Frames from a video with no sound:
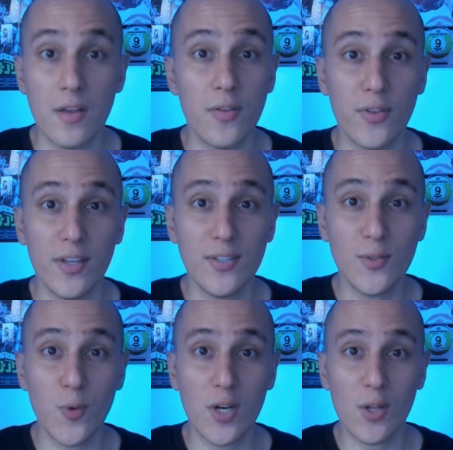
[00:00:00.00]
This is
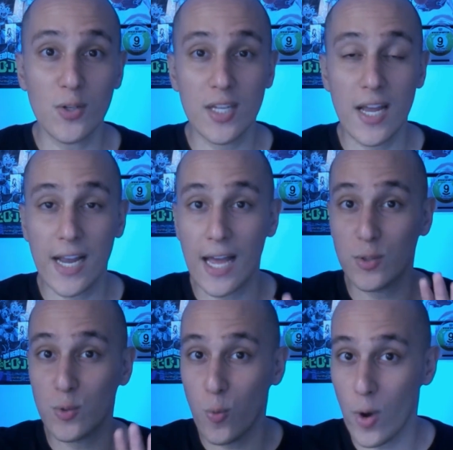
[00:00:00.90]
what it looks like at
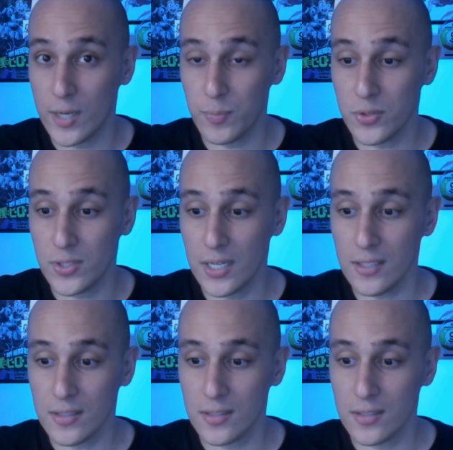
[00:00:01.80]
20%.